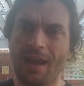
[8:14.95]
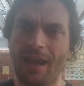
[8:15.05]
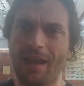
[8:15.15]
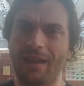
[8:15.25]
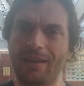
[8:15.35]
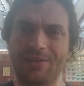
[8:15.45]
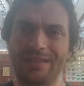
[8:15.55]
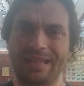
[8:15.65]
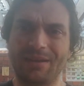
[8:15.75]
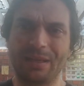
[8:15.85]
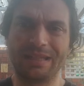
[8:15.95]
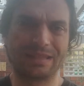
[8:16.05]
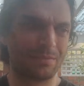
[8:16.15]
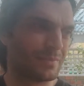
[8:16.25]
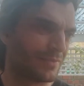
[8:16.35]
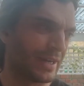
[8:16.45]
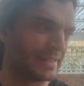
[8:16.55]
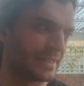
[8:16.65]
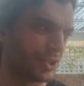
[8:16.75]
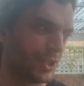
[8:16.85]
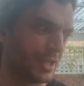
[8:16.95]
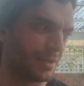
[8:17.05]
and they were telling me some racist shit.